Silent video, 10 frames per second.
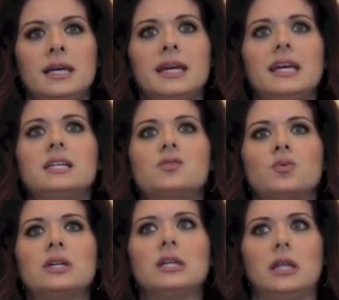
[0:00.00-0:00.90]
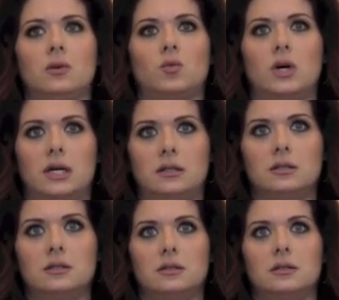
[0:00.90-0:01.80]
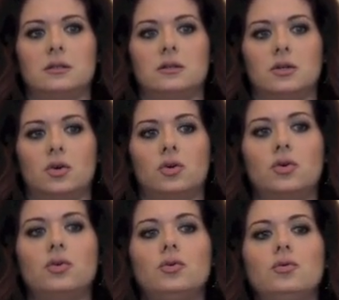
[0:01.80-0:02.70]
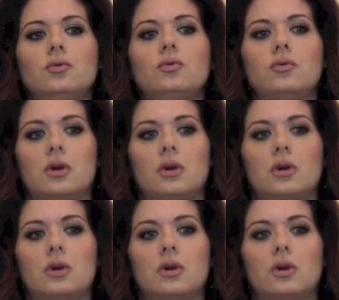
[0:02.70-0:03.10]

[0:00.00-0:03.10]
he is really the one who